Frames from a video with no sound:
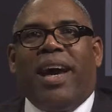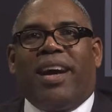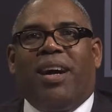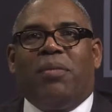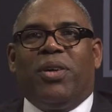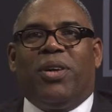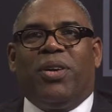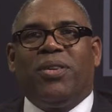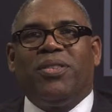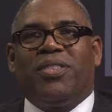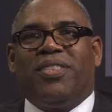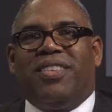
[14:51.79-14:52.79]
back. I'm your
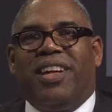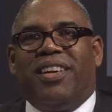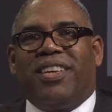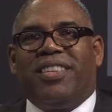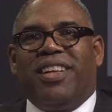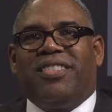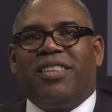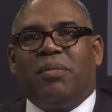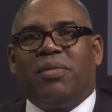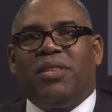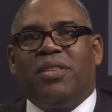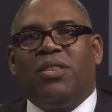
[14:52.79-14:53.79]
host, Derek J.
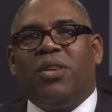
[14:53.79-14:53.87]
Simpson.